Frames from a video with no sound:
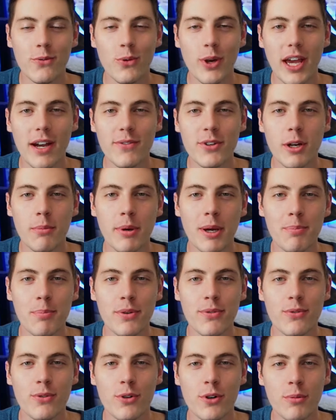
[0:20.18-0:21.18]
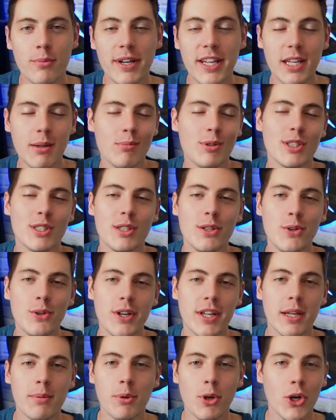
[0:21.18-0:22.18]
we have not met before, my name is Luke
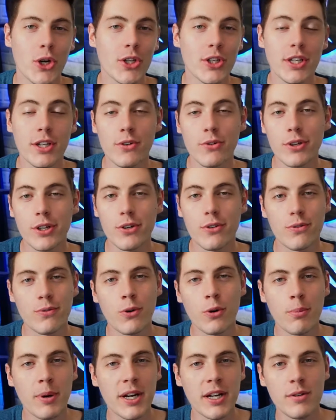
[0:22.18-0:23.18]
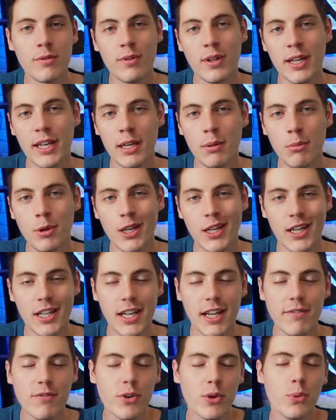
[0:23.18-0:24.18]
and I'm a content creator for Butterflie Gaming, and
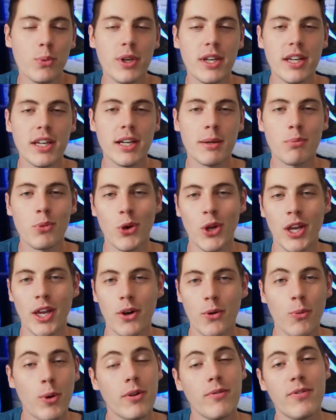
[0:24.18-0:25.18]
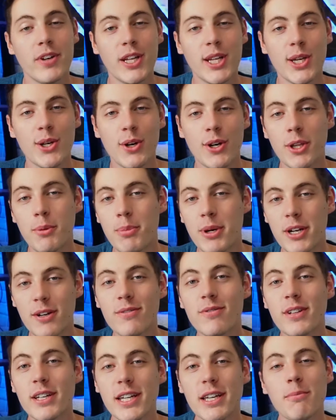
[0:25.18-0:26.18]
every week I'm bringing out one video on the
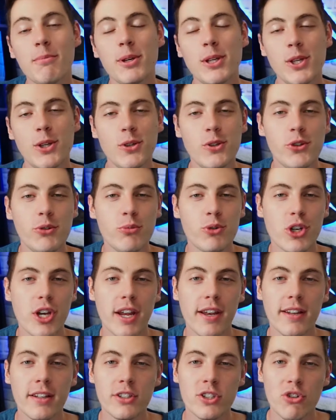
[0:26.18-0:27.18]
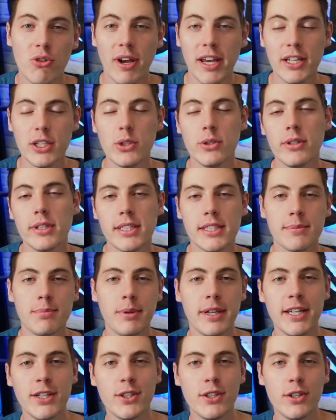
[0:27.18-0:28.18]
Butterflie Gaming YouTube channel trying to
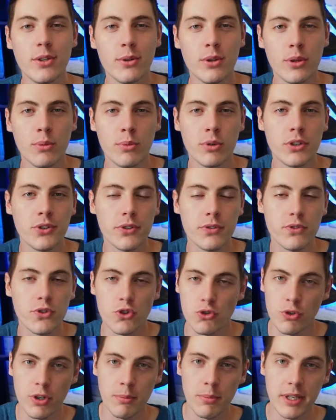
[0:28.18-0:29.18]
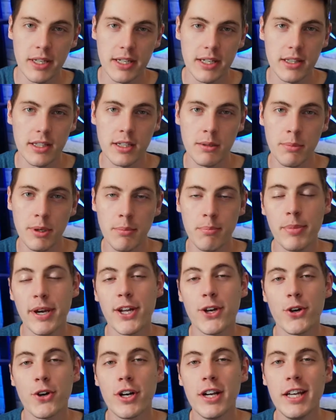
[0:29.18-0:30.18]
explain to you the world of streaming a little bit
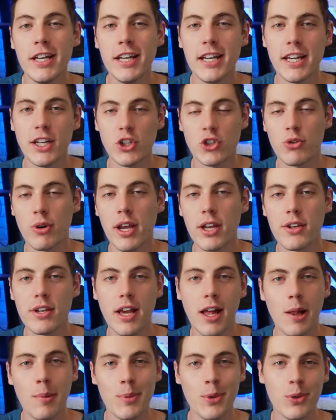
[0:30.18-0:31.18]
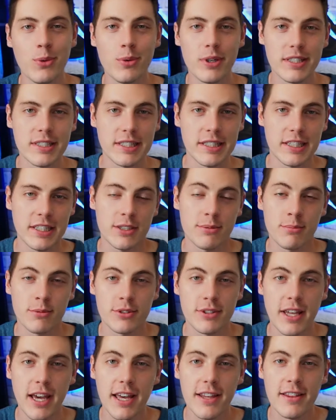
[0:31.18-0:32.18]
better and trying to help you as an
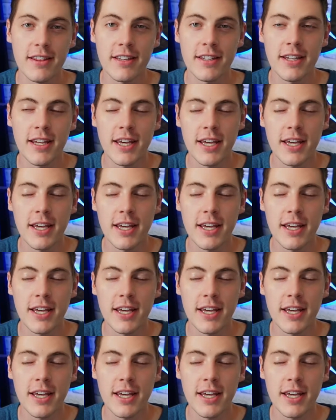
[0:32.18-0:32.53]
esports athlete